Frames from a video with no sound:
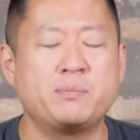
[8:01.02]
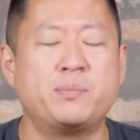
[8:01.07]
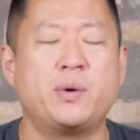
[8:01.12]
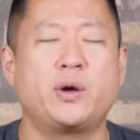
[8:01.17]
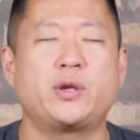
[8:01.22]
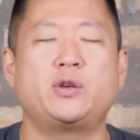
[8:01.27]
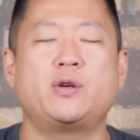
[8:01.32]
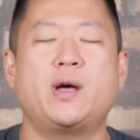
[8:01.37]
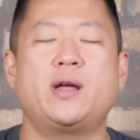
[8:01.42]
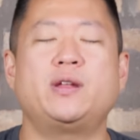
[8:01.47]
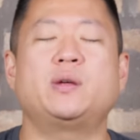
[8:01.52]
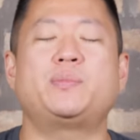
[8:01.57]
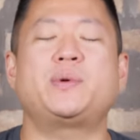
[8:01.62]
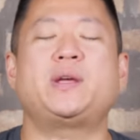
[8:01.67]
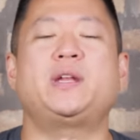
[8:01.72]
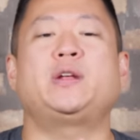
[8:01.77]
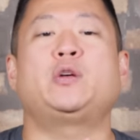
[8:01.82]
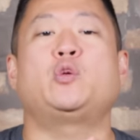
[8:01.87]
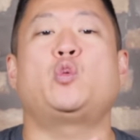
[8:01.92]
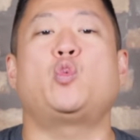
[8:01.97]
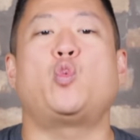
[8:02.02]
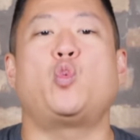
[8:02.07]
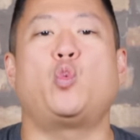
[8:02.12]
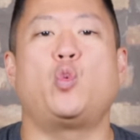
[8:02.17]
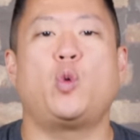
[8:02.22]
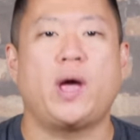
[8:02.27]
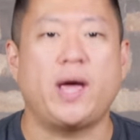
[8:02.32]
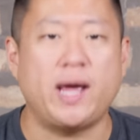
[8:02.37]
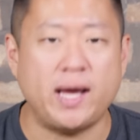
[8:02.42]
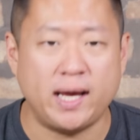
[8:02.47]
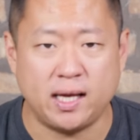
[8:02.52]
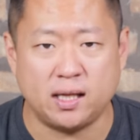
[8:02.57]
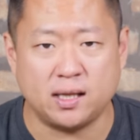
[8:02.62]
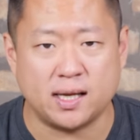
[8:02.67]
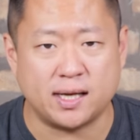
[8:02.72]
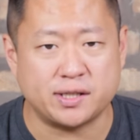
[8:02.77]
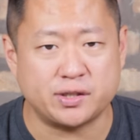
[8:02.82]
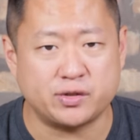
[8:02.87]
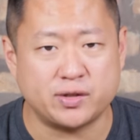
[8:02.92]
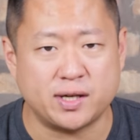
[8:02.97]
but you'll end up eating way
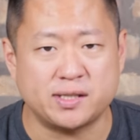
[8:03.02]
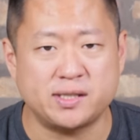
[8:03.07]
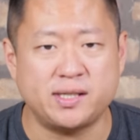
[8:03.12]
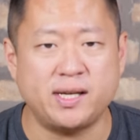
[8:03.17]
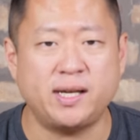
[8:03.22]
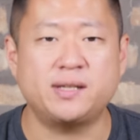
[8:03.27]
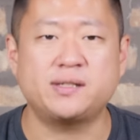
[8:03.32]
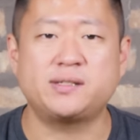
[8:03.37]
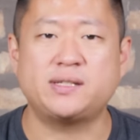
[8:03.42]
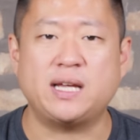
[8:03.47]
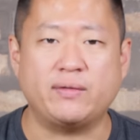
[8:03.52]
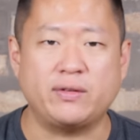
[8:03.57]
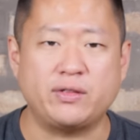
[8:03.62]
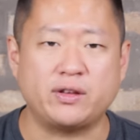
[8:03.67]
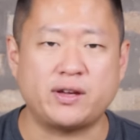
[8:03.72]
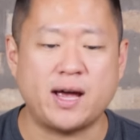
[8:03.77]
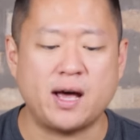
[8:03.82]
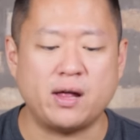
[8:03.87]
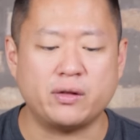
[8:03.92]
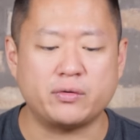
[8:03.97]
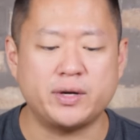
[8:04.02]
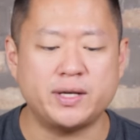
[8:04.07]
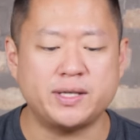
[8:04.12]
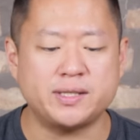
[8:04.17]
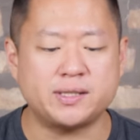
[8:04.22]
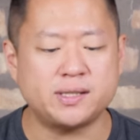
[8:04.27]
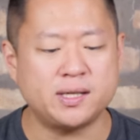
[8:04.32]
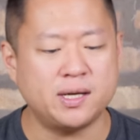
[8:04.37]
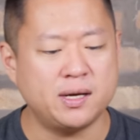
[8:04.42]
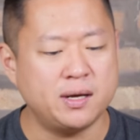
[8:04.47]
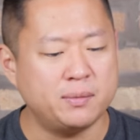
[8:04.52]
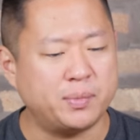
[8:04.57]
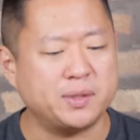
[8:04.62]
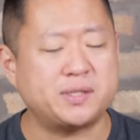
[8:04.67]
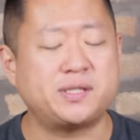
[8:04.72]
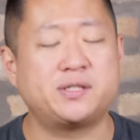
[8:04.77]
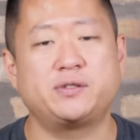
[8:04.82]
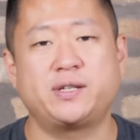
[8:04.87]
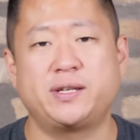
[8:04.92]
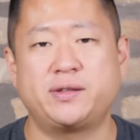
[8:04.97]
less dressing, save on the calories,
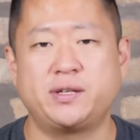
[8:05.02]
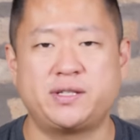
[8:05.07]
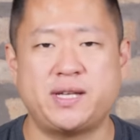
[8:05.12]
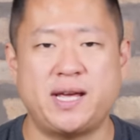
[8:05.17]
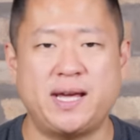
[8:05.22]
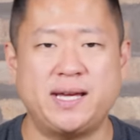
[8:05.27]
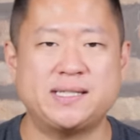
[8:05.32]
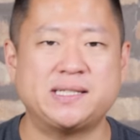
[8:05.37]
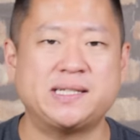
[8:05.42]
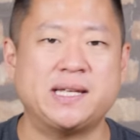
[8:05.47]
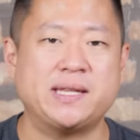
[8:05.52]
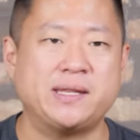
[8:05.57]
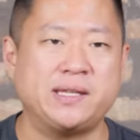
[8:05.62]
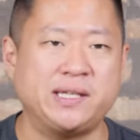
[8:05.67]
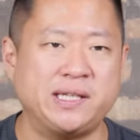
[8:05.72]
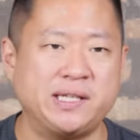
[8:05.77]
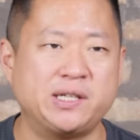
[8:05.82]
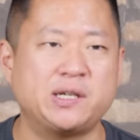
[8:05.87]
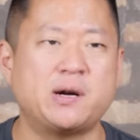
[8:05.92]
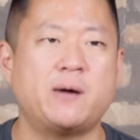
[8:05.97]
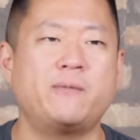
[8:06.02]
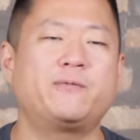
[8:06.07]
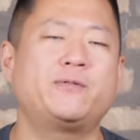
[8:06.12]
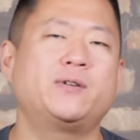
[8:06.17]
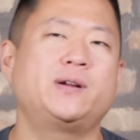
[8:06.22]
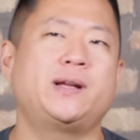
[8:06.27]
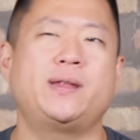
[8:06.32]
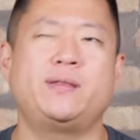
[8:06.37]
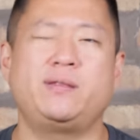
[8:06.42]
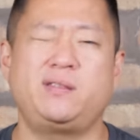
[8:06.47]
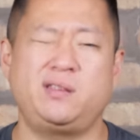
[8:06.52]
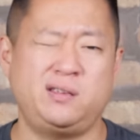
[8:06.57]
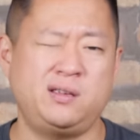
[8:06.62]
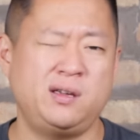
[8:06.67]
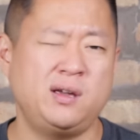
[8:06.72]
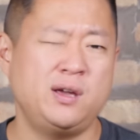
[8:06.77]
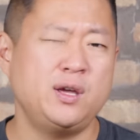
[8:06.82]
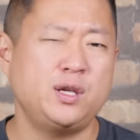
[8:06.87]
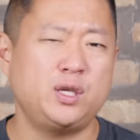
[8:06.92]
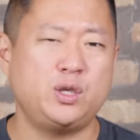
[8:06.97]
but still get the taste and the comfort and
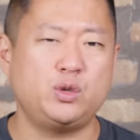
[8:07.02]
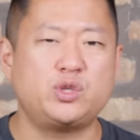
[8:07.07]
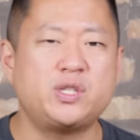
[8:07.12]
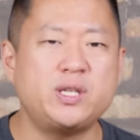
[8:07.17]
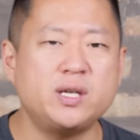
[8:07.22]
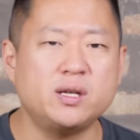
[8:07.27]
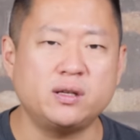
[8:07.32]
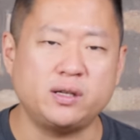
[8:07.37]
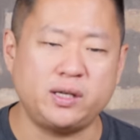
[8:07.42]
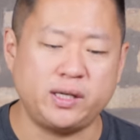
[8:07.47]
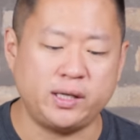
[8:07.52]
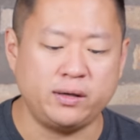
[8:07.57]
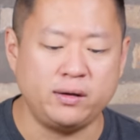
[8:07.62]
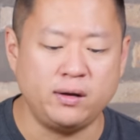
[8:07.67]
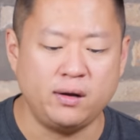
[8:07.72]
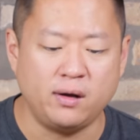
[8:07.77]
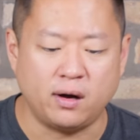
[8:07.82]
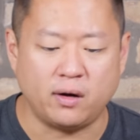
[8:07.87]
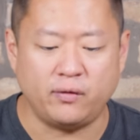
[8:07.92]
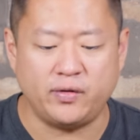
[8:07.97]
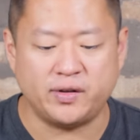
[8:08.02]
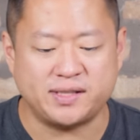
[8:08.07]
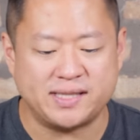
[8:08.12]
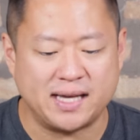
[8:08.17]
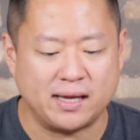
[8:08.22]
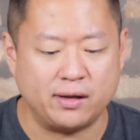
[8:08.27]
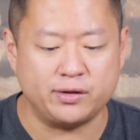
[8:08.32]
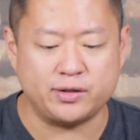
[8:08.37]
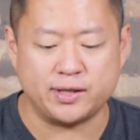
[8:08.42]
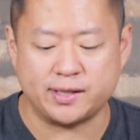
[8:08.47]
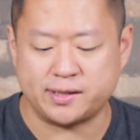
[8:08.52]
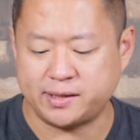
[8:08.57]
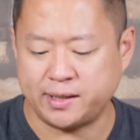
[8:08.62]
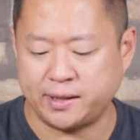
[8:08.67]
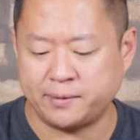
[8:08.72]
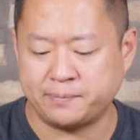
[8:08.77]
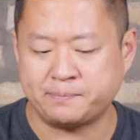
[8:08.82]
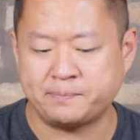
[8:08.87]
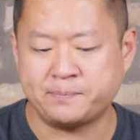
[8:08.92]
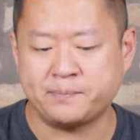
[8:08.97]
the utility of the salad
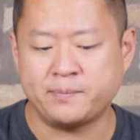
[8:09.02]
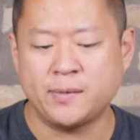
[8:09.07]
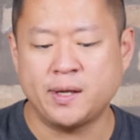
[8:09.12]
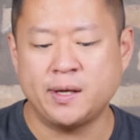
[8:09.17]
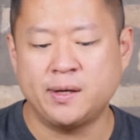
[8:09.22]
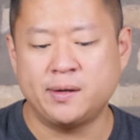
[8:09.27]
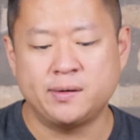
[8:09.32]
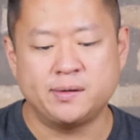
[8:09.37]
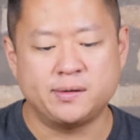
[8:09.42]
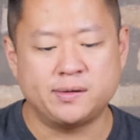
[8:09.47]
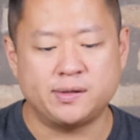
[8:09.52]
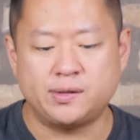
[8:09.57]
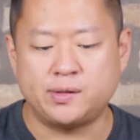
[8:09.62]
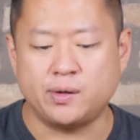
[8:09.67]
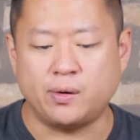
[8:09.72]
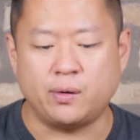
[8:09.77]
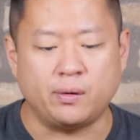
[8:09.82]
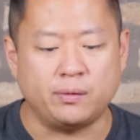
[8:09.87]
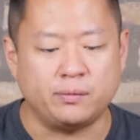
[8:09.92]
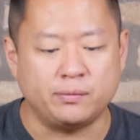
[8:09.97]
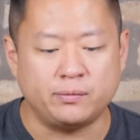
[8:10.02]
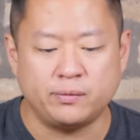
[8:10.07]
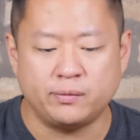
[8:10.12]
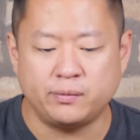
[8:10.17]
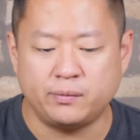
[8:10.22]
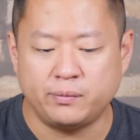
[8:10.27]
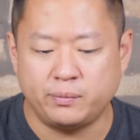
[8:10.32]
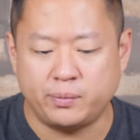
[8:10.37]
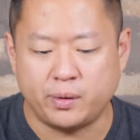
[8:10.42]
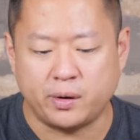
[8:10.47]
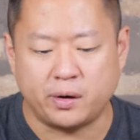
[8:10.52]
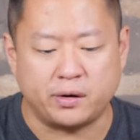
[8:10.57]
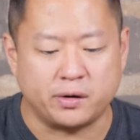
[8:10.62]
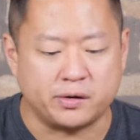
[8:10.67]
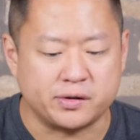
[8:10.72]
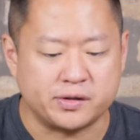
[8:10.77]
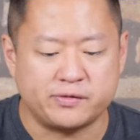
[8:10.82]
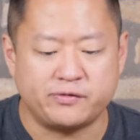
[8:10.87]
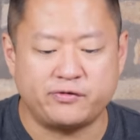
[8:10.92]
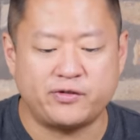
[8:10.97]
dressing. So,
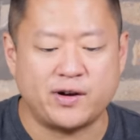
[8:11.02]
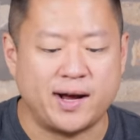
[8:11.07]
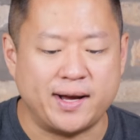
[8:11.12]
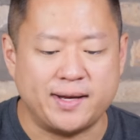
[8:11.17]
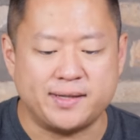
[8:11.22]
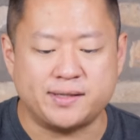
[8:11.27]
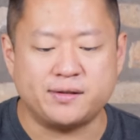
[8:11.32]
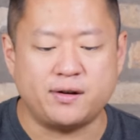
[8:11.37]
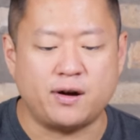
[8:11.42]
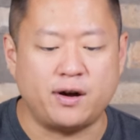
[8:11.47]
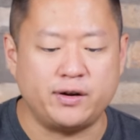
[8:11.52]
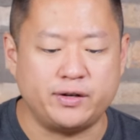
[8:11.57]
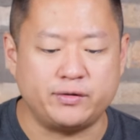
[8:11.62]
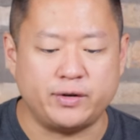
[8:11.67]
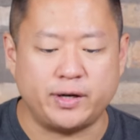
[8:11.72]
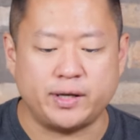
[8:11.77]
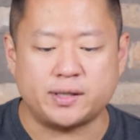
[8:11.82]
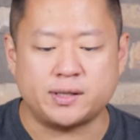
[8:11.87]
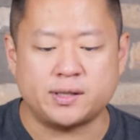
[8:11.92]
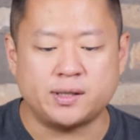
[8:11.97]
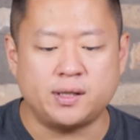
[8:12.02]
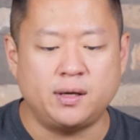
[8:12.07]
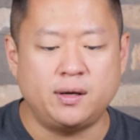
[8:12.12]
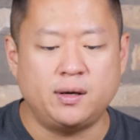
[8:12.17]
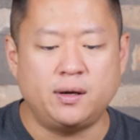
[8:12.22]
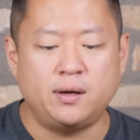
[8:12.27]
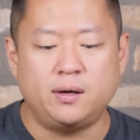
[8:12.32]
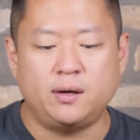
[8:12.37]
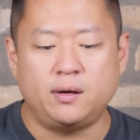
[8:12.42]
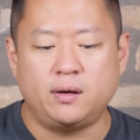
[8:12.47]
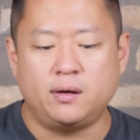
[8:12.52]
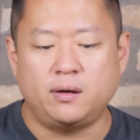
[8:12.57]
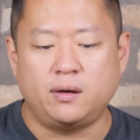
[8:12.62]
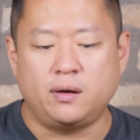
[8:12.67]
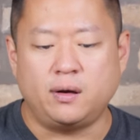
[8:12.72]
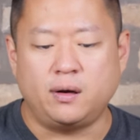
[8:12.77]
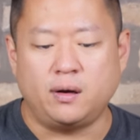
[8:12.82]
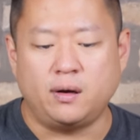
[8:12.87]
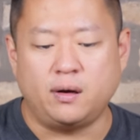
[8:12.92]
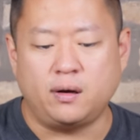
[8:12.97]
burgers, fries, onion rings,
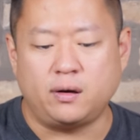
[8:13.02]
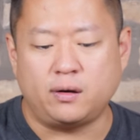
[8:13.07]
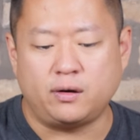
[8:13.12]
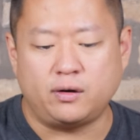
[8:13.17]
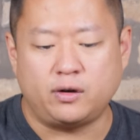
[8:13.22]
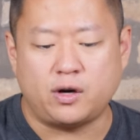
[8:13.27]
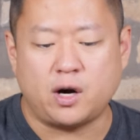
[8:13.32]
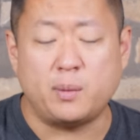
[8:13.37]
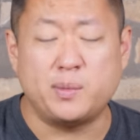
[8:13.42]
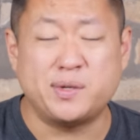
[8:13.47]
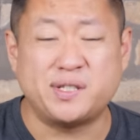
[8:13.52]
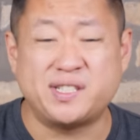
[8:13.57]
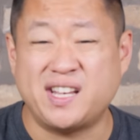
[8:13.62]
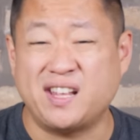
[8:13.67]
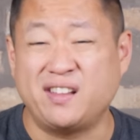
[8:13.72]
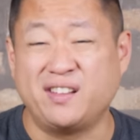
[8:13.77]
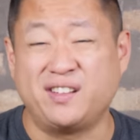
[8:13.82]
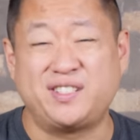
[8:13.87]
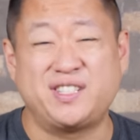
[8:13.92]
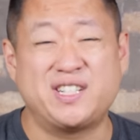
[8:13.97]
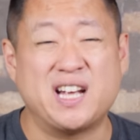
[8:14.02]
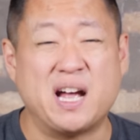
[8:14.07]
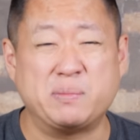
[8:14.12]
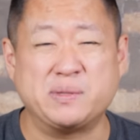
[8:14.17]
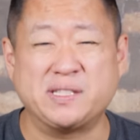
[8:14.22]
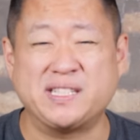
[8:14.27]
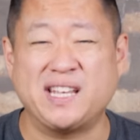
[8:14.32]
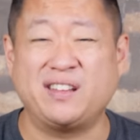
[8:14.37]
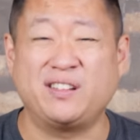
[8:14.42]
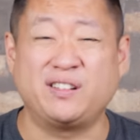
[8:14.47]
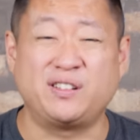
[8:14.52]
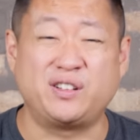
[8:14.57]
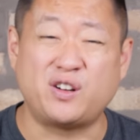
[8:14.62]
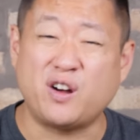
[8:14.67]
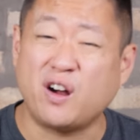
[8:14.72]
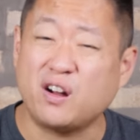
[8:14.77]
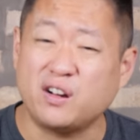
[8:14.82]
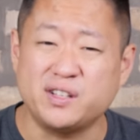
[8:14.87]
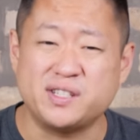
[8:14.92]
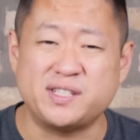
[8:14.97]
uh, garbage salad, chopped salad,
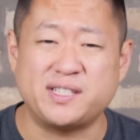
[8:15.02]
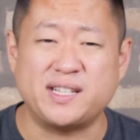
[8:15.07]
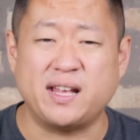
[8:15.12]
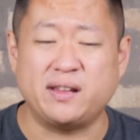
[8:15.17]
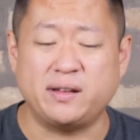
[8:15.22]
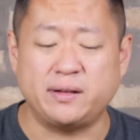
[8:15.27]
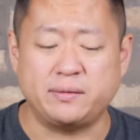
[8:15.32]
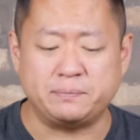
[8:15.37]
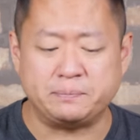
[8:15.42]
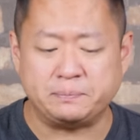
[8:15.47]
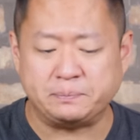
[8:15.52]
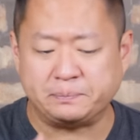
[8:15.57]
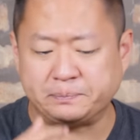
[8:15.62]
garden salad.